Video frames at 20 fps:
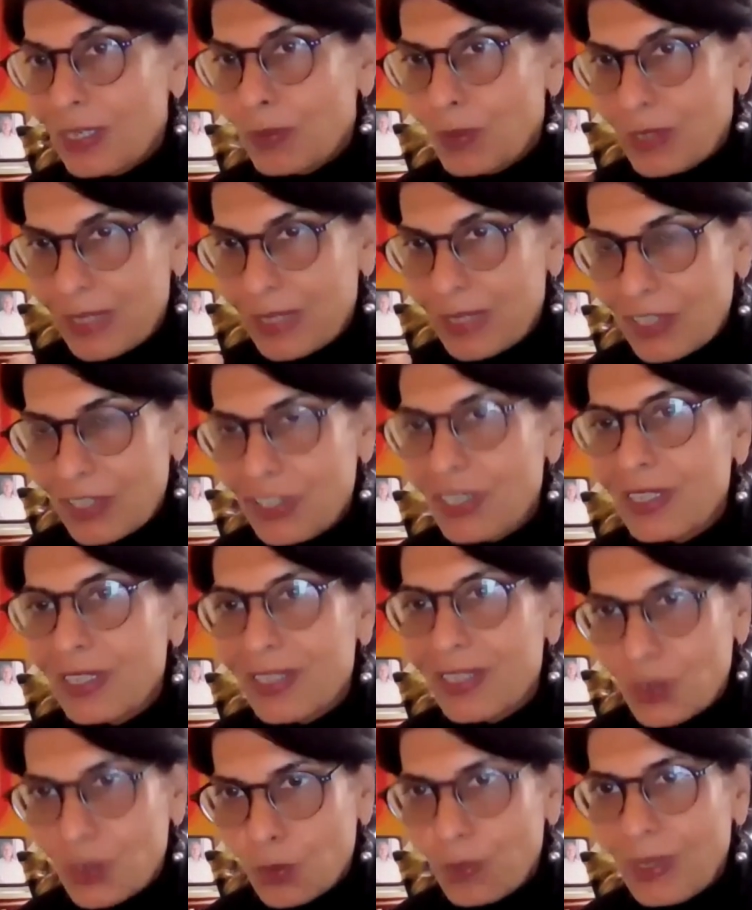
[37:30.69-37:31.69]
It was
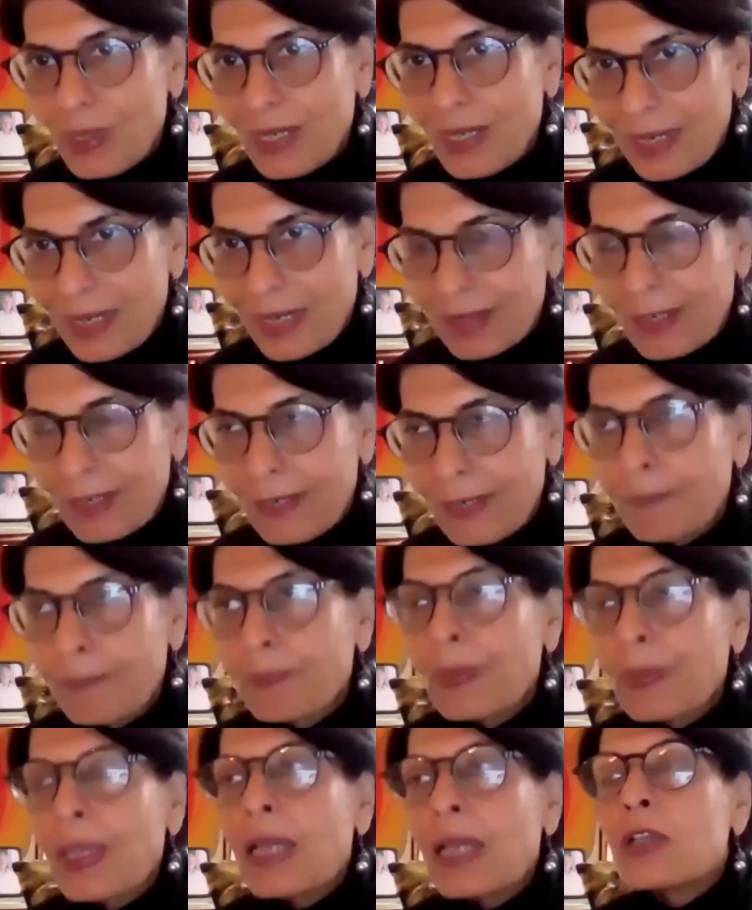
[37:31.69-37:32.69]
engineered to be like that.
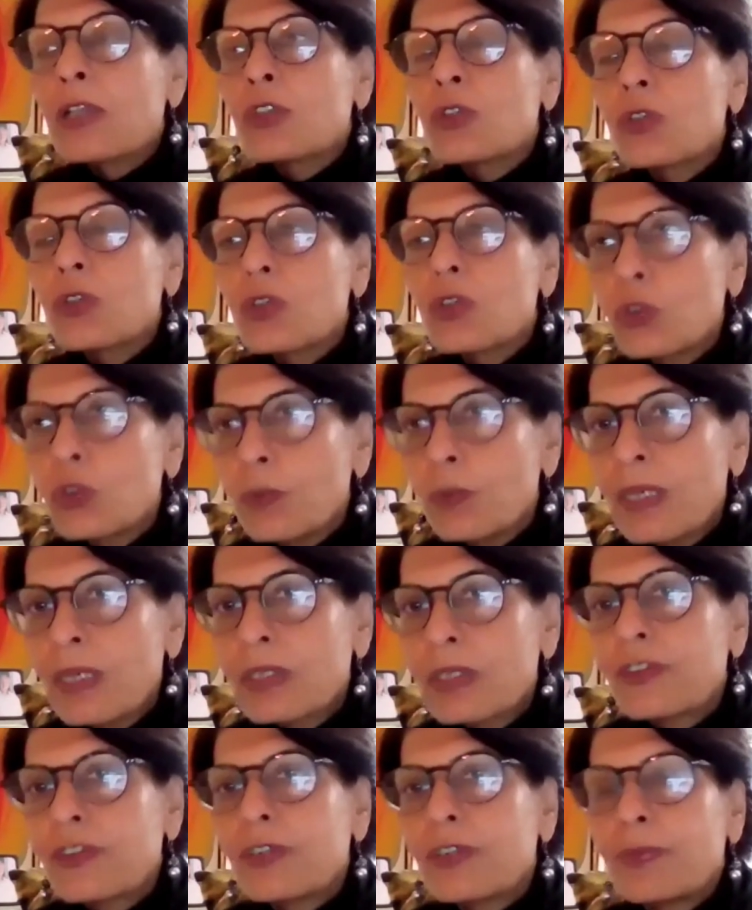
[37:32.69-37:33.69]
So too
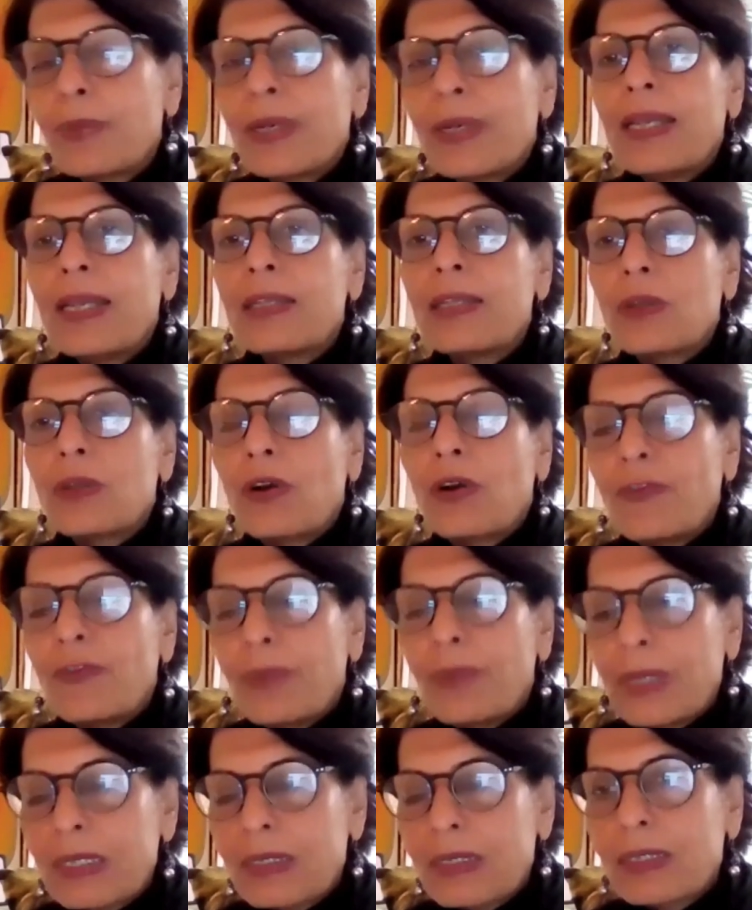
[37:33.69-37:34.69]
much of sprays
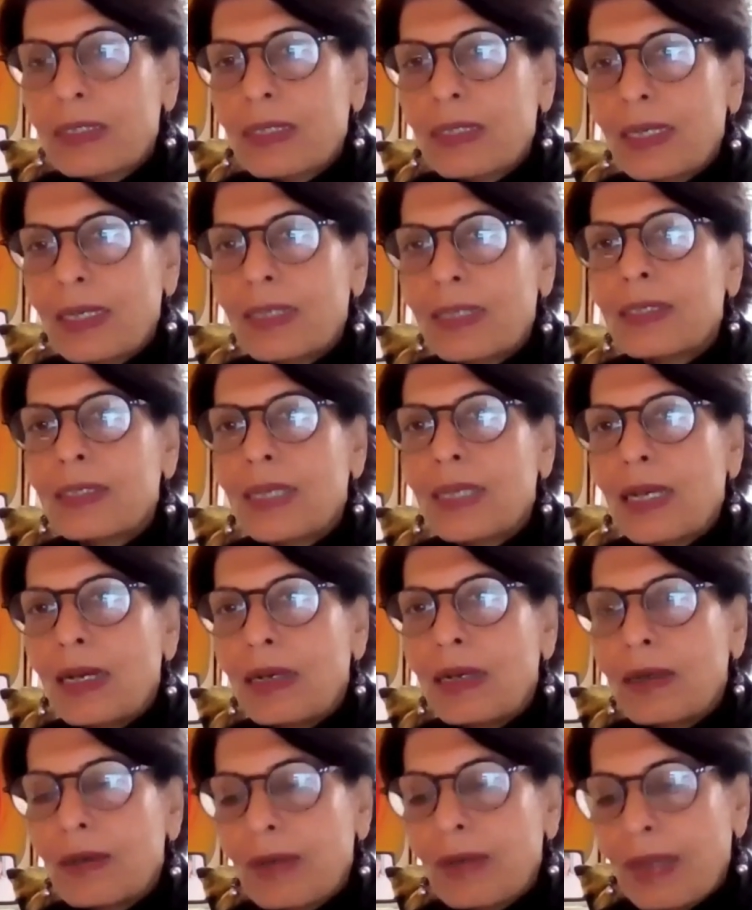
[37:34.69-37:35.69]
of pesticides,
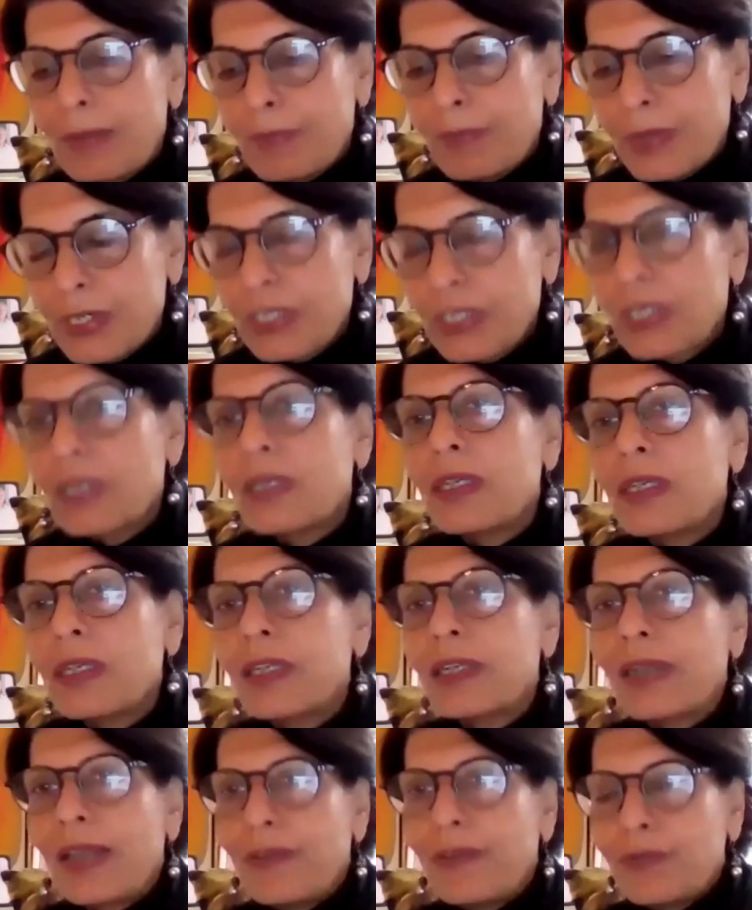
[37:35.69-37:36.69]

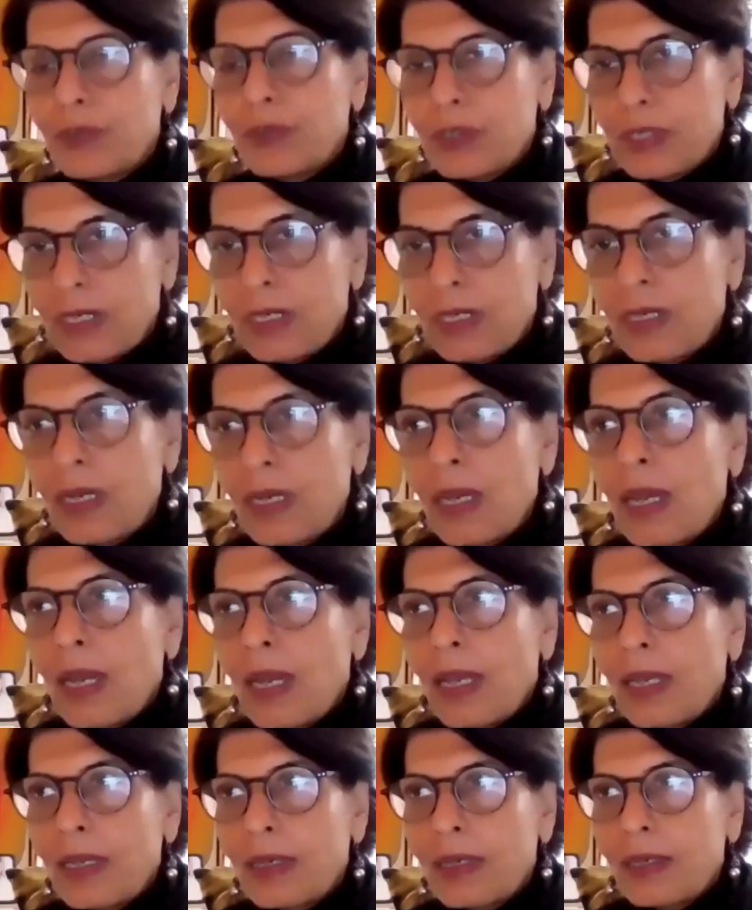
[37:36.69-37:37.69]
particularly glyphosate,
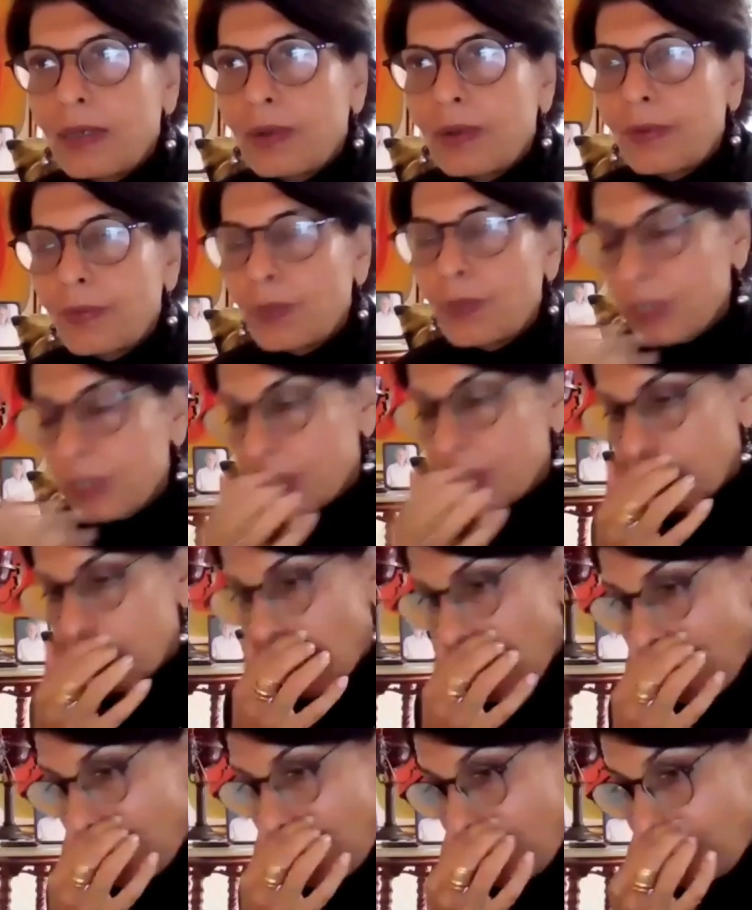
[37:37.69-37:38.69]
was
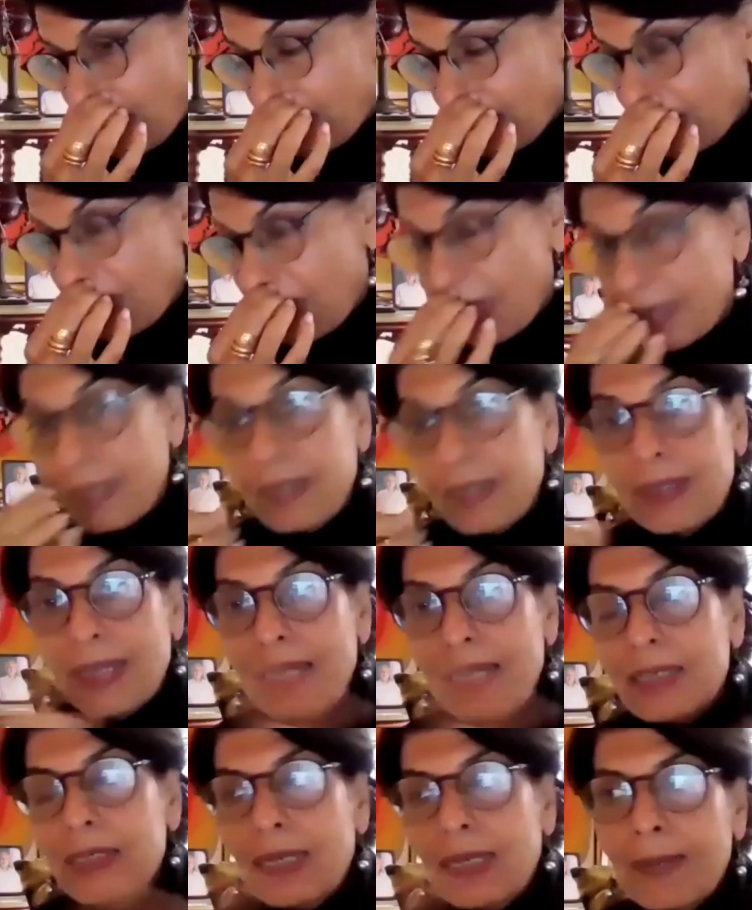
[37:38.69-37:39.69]
done in
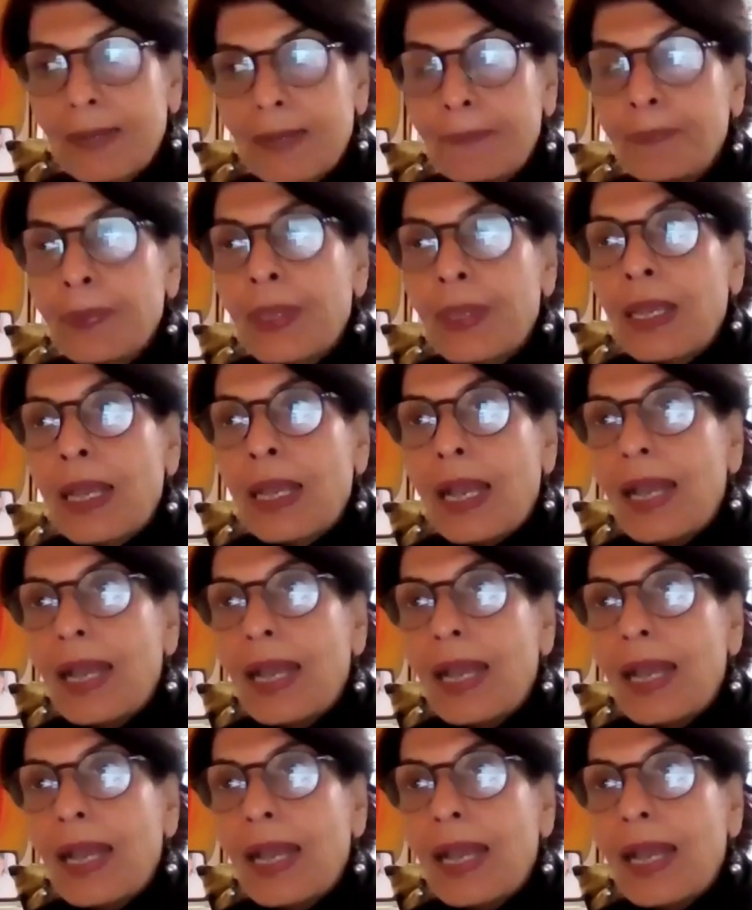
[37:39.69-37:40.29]
that time.